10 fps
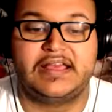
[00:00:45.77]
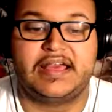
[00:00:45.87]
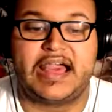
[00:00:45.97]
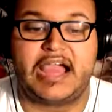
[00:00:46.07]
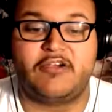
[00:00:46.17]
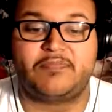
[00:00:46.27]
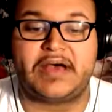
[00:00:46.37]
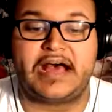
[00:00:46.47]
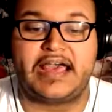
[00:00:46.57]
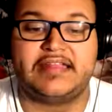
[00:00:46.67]
I was
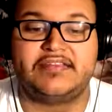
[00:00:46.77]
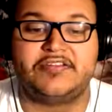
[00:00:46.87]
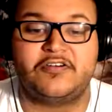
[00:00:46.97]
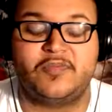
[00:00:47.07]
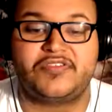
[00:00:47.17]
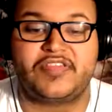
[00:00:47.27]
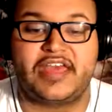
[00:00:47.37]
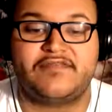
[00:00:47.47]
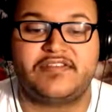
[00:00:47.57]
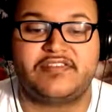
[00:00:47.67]
behind in almost
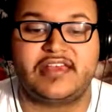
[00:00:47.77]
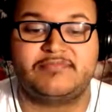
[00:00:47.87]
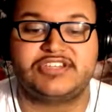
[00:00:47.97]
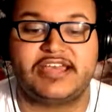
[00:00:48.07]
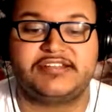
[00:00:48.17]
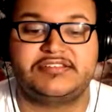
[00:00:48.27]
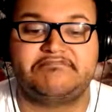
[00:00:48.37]
every subject.